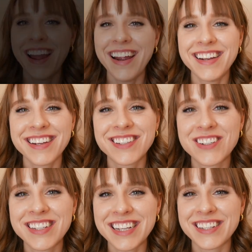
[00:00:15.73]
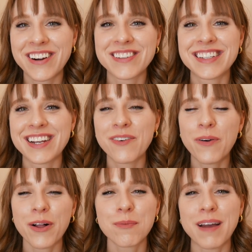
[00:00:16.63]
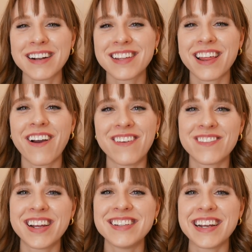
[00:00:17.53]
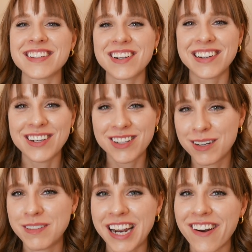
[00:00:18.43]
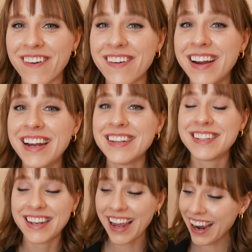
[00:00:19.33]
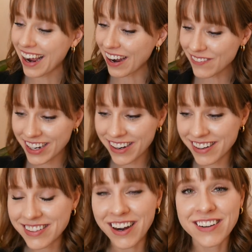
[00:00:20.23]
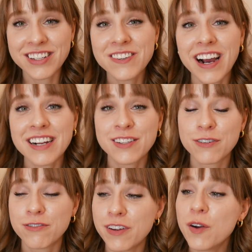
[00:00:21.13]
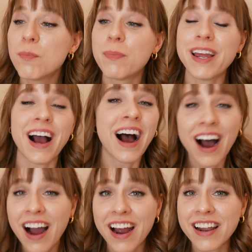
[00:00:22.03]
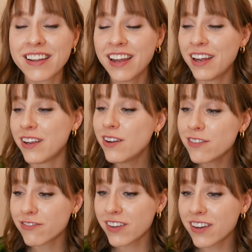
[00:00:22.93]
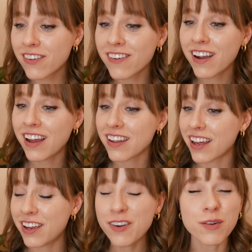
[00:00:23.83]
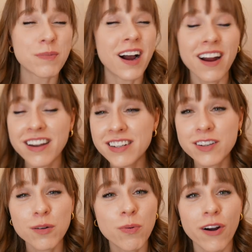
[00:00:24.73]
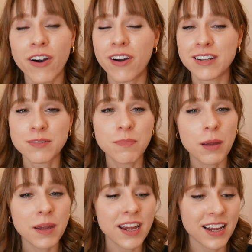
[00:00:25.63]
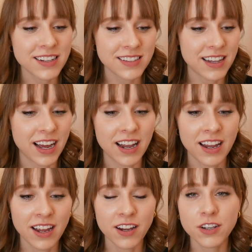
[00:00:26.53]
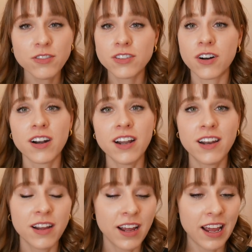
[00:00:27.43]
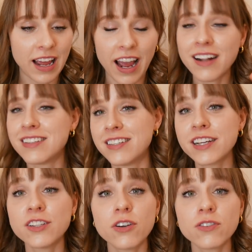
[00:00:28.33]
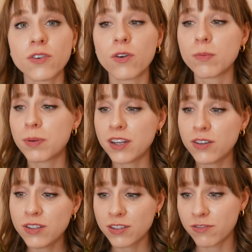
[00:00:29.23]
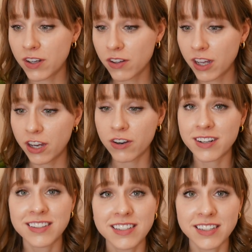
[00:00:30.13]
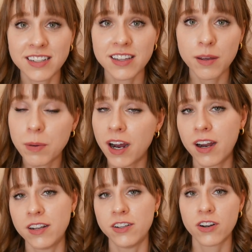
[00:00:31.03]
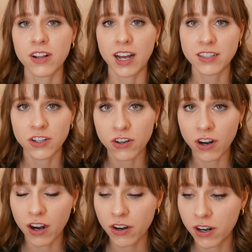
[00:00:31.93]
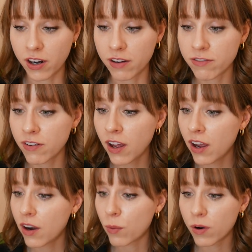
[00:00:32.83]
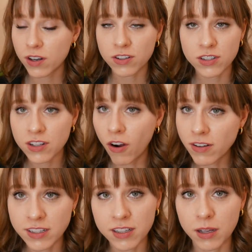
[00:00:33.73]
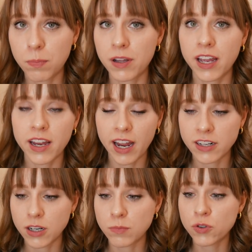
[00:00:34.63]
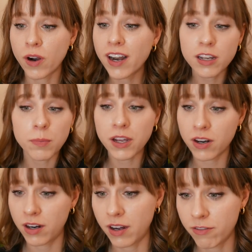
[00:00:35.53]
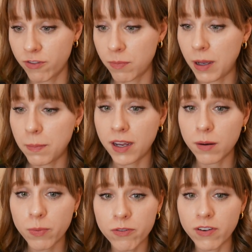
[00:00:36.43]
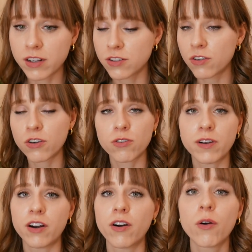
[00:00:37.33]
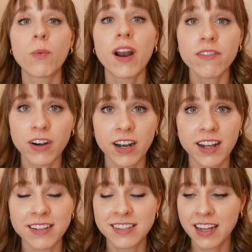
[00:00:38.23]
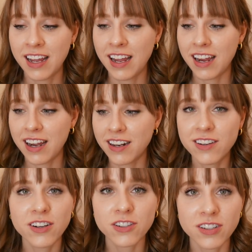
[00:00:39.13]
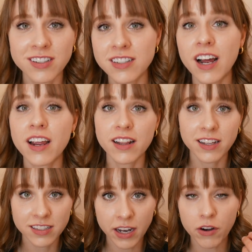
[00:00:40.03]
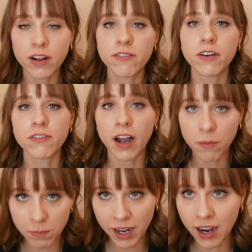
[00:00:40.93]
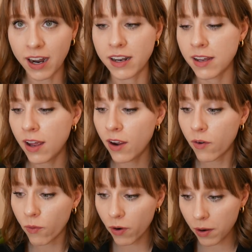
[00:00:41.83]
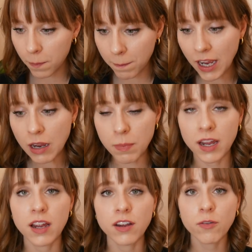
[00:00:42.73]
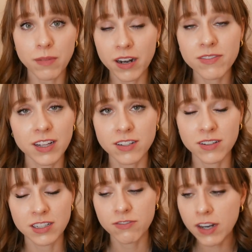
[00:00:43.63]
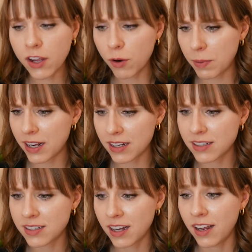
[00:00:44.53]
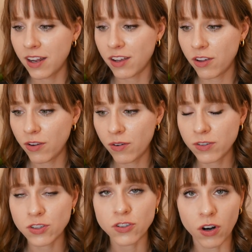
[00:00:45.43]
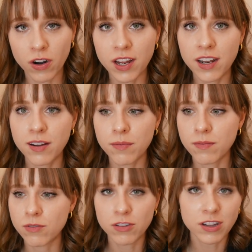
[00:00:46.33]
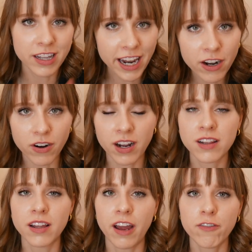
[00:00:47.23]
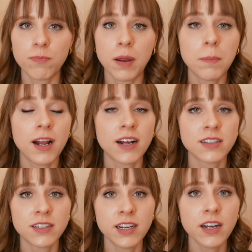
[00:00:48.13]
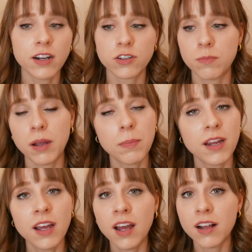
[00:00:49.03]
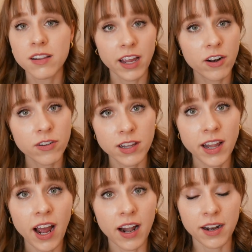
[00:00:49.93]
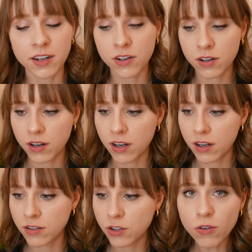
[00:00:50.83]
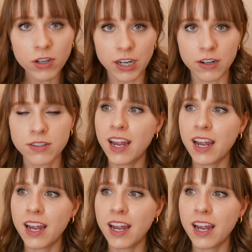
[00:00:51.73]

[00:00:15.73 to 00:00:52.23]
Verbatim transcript: Hey dancers, it's Kirsten. Welcome back to the Confident Dancer YouTube channel. Today I'm here to talk to you guys who feel behind. You feel like you are behind in your progress. Maybe it's that you started at six years old, but you just feel like you're consistently behind in your class and you're not good enough, or you're just constantly playing catch up, trying to be good enough for maybe a professional career or whatever it is, and you're just stuck in this narrative of I'm behind. Or maybe you might have clicked on this video because you started later in life, maybe as a teenager, maybe later than that in your adult years.